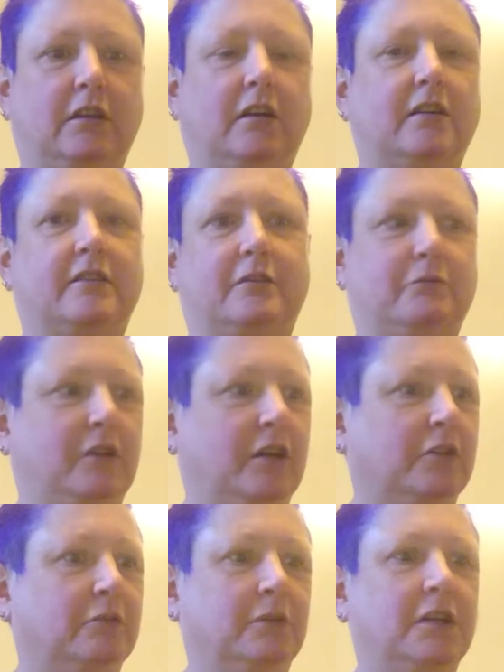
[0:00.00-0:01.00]
I don't
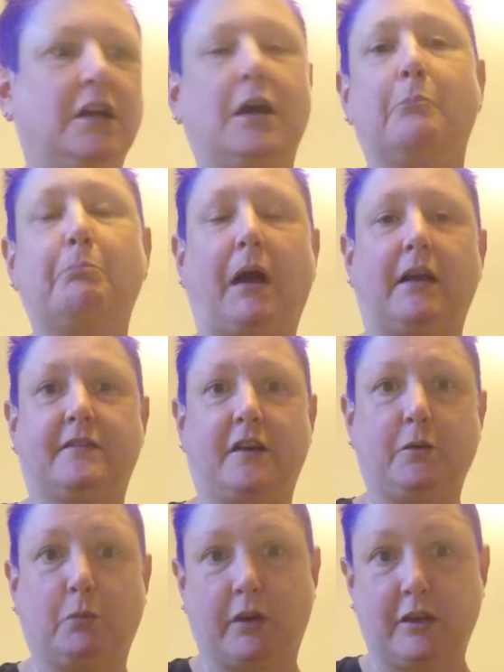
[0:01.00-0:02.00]
know. But I'll tell
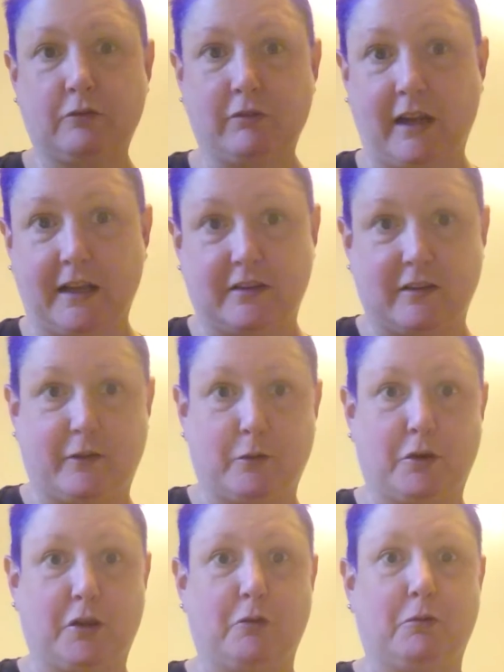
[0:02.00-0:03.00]
you what is related to a
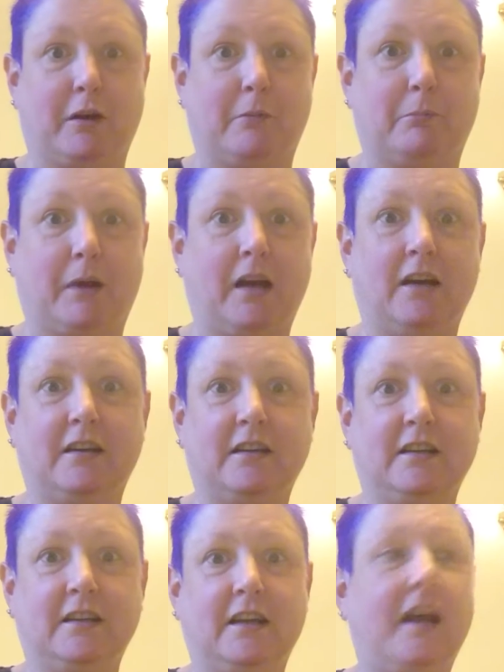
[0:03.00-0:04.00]
cucumber.
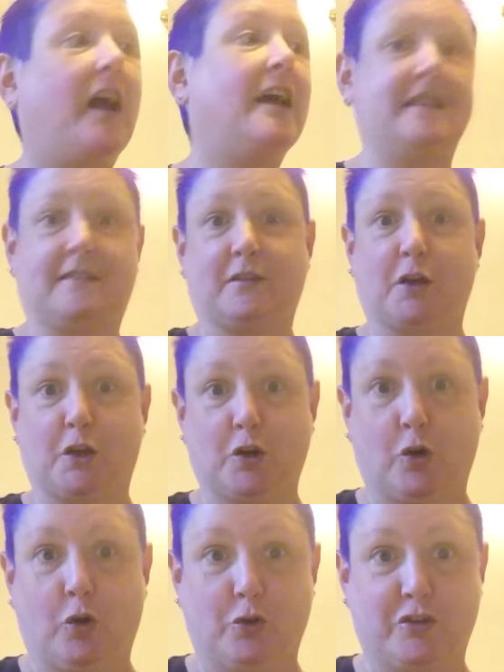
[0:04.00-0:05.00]
It's a
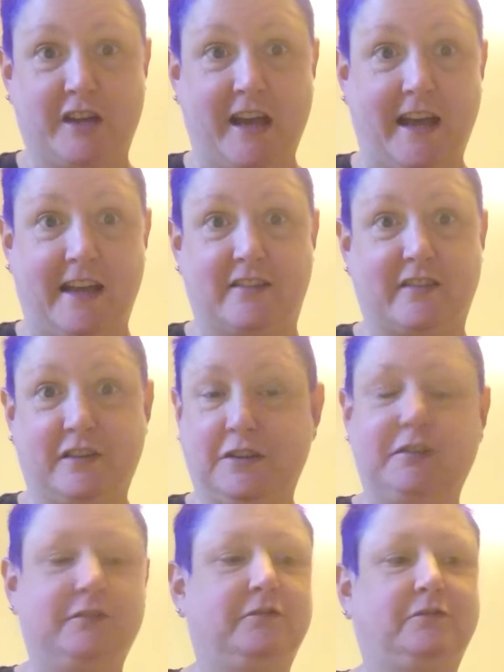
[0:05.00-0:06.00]
courgette.
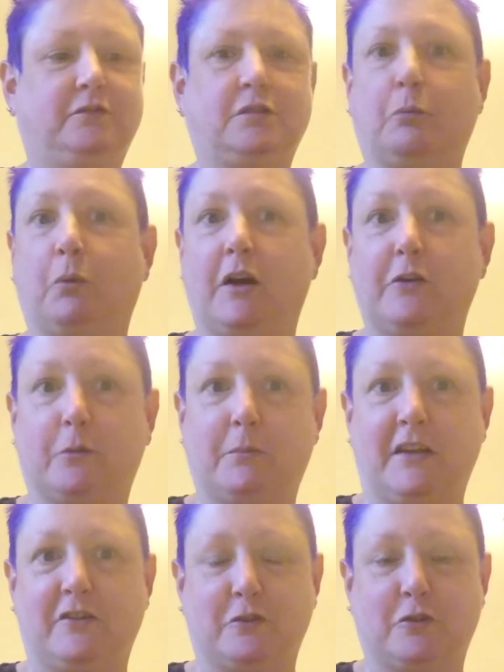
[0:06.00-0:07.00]
Why do I
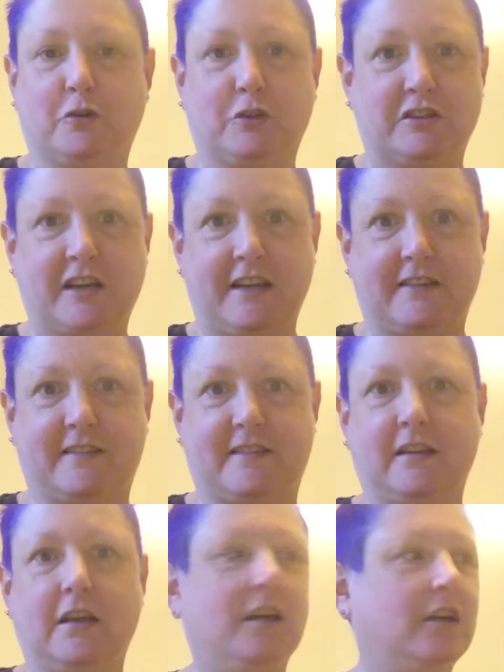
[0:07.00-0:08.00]
mention
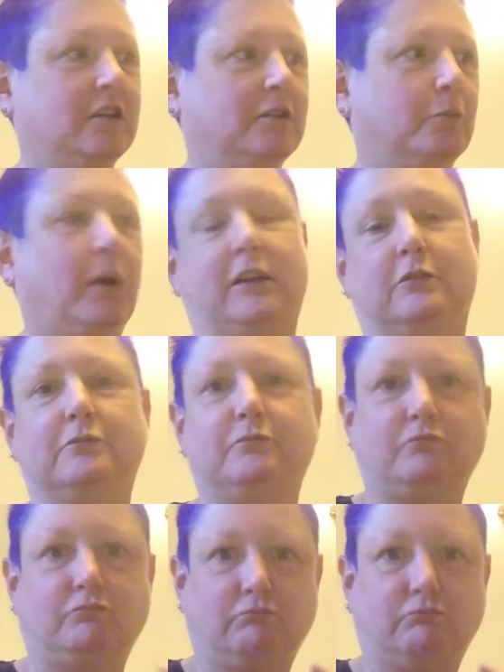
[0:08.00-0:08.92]
courgettes? Well,